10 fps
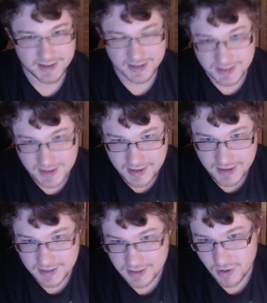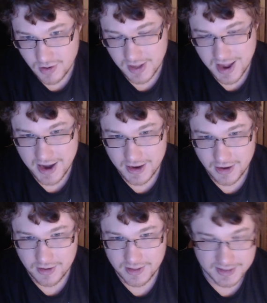It's like historically
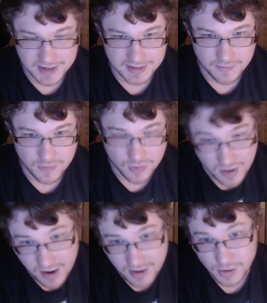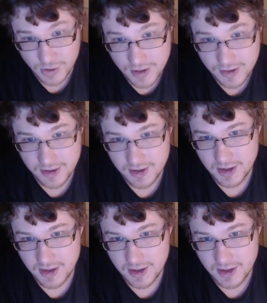accurate in the sense of 300.